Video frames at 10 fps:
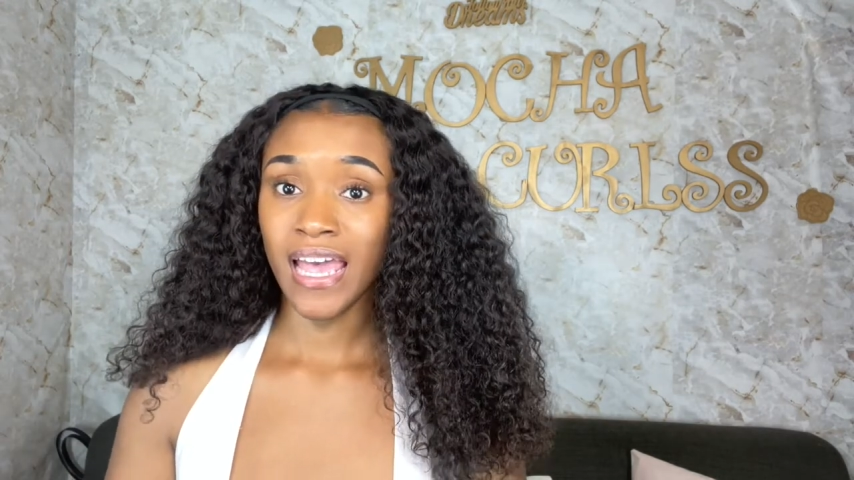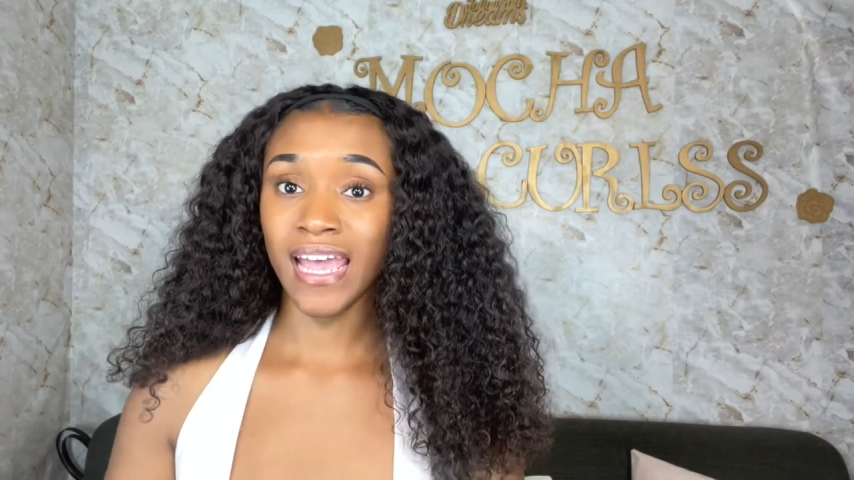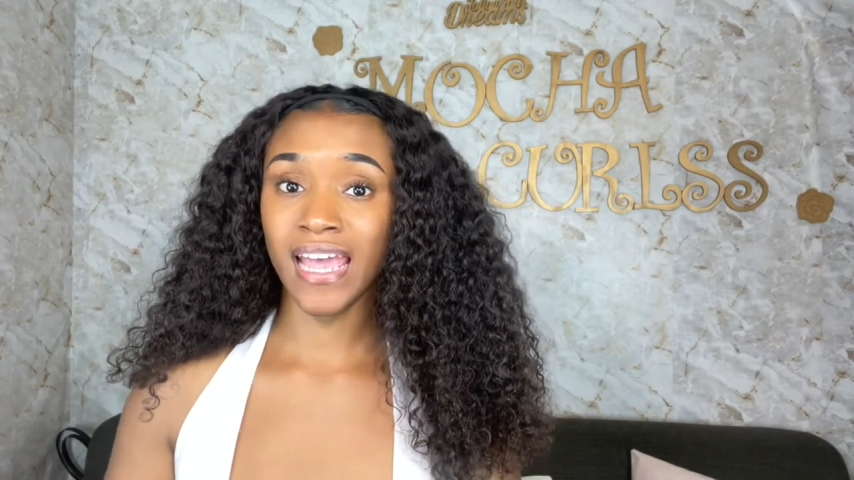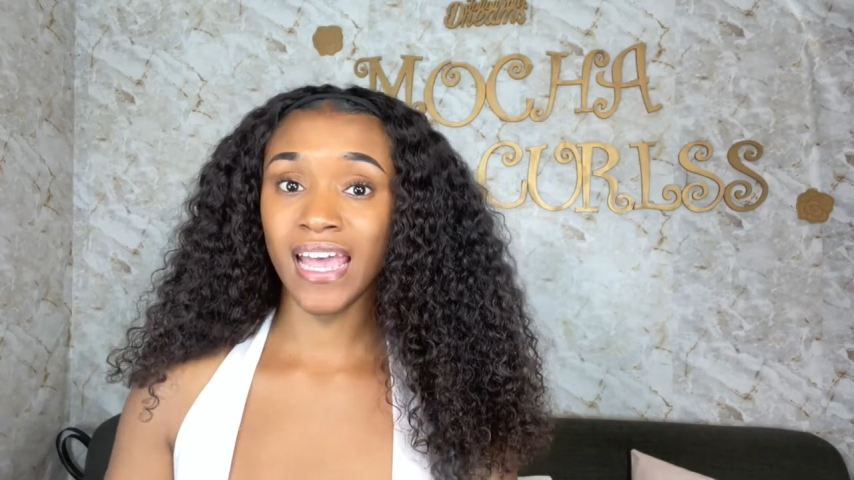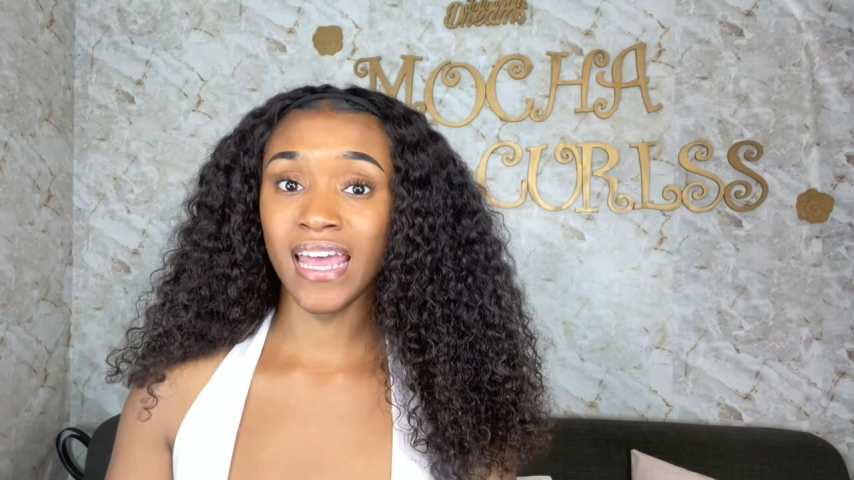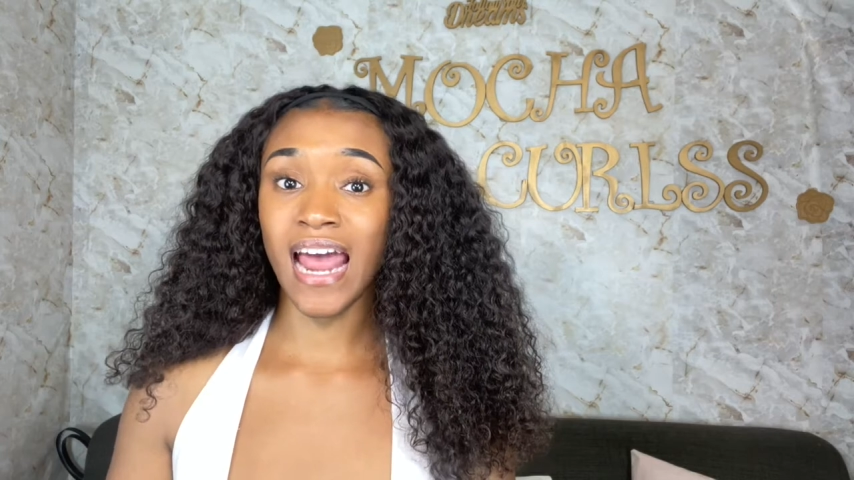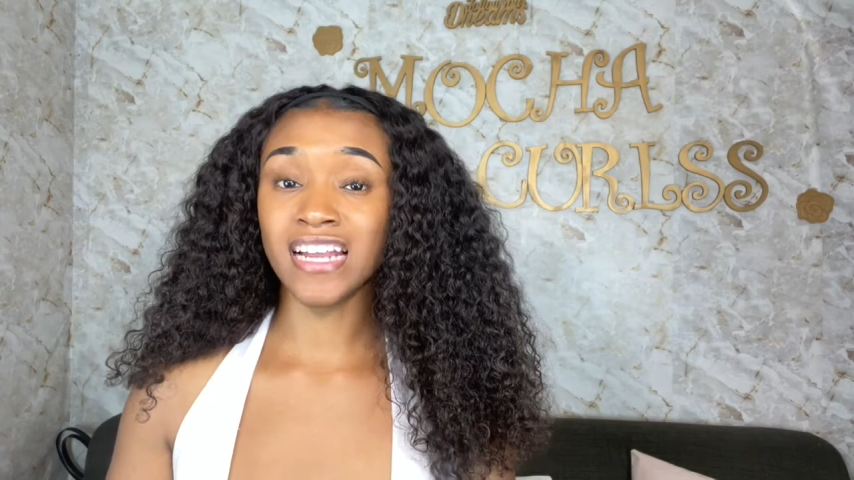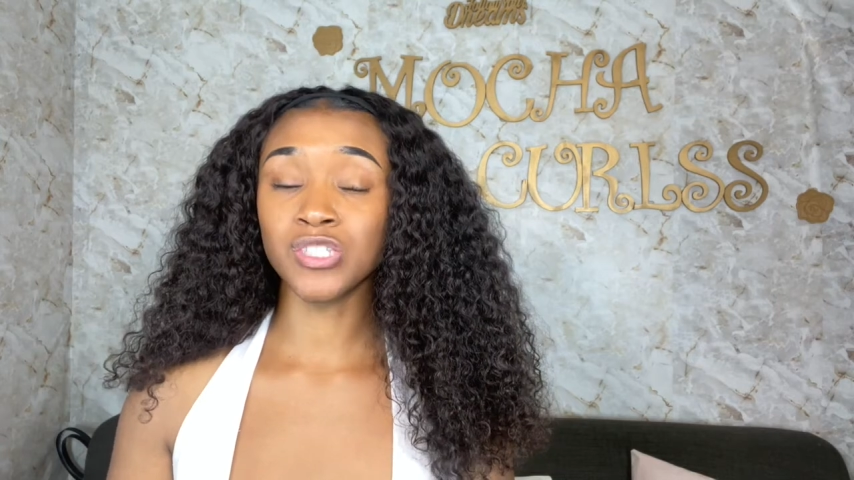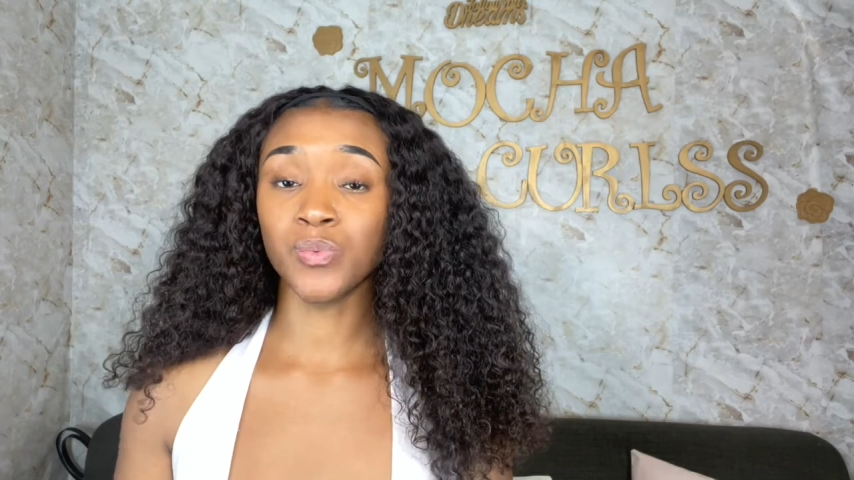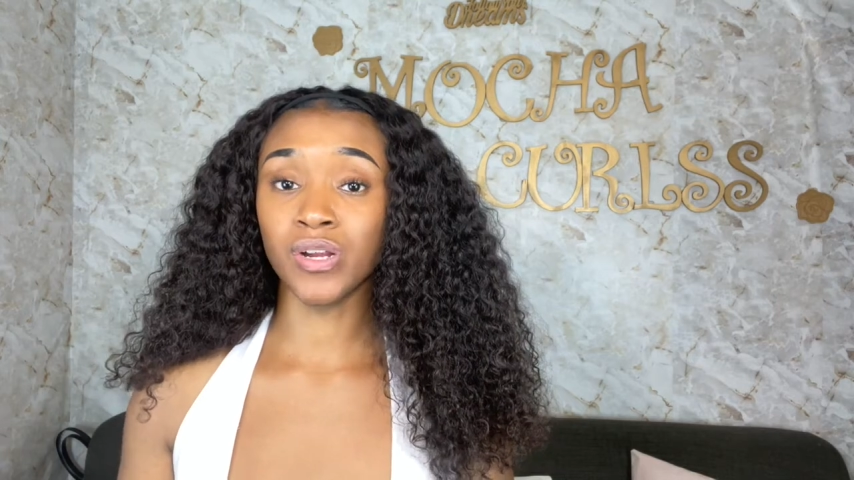and I
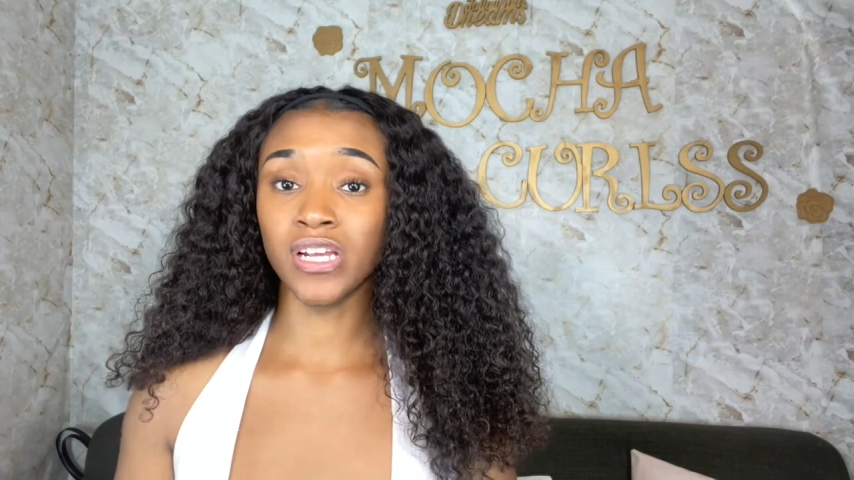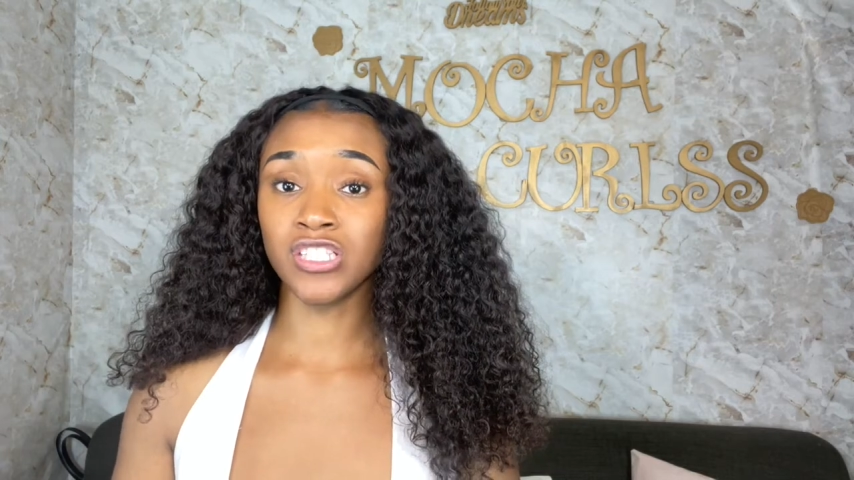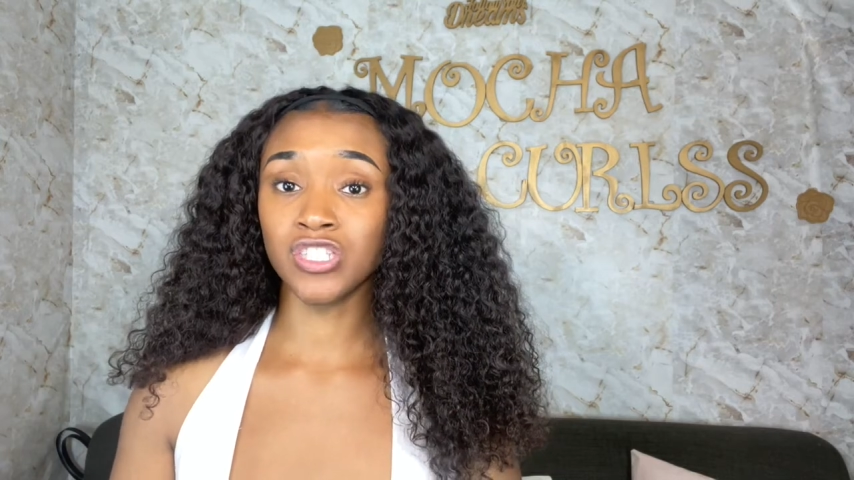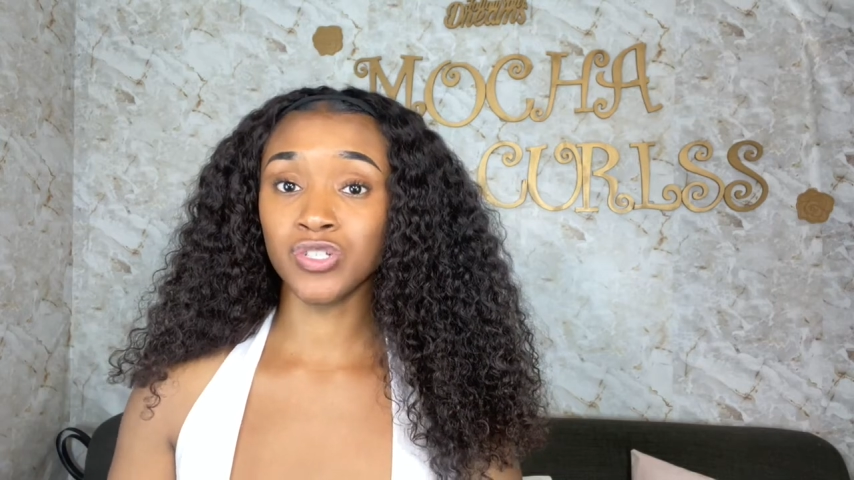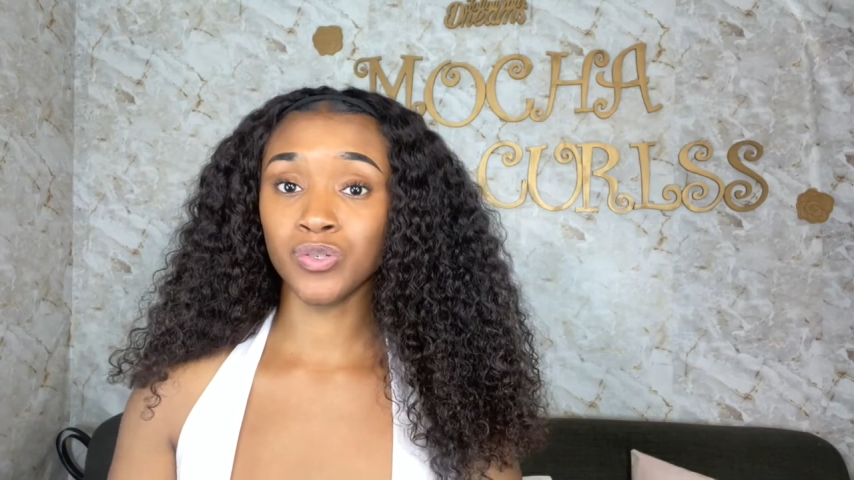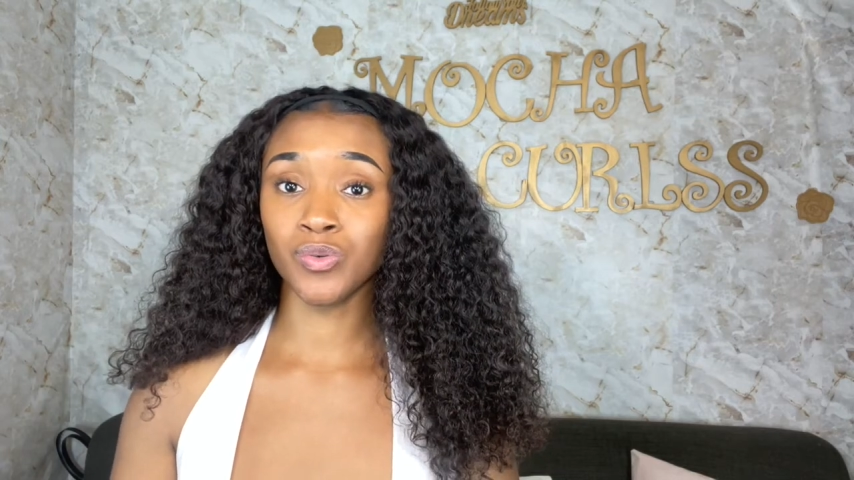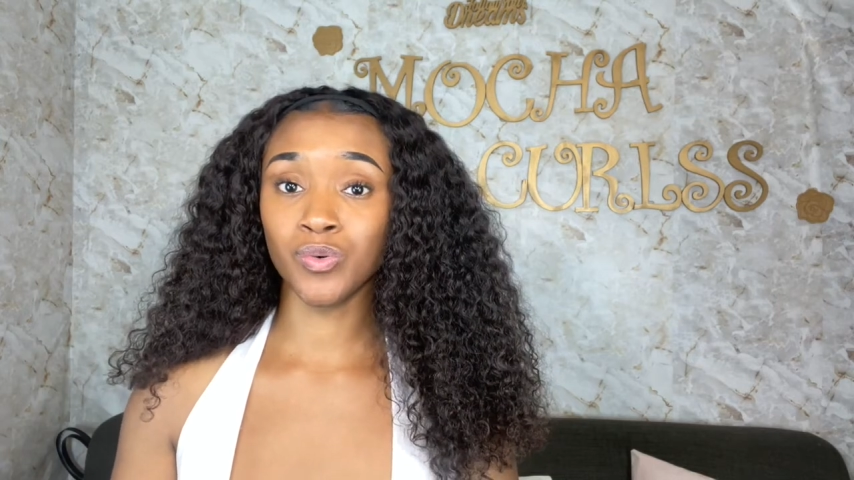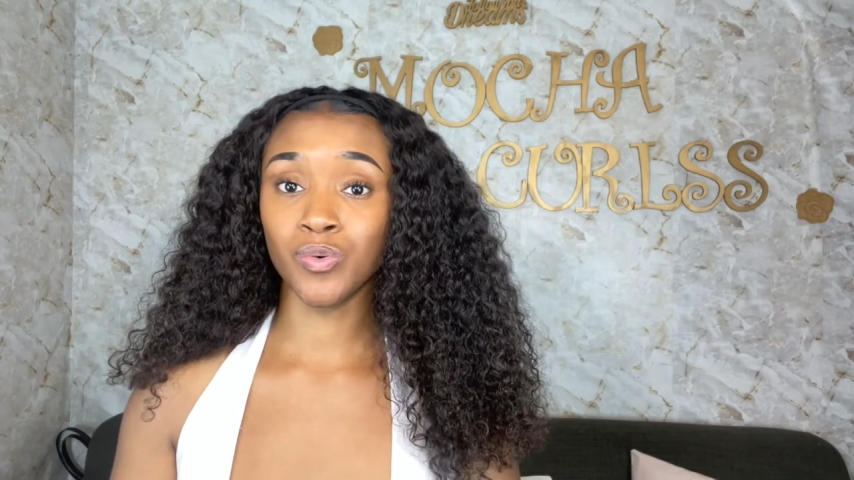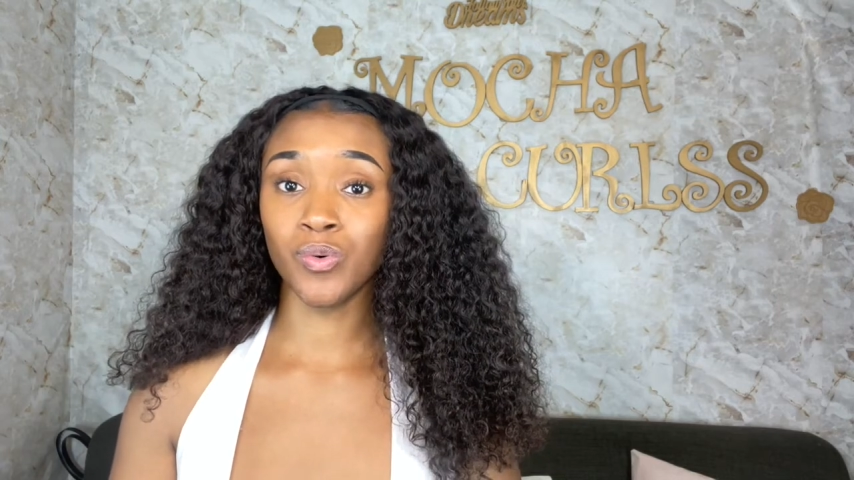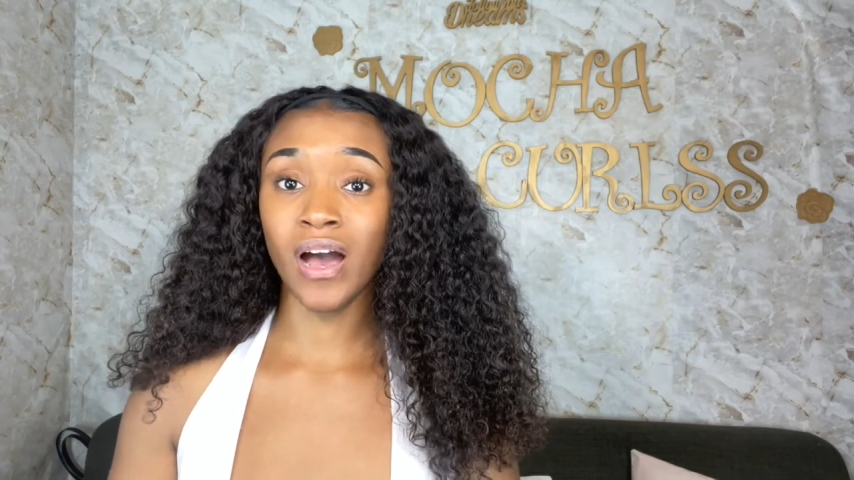just wanted to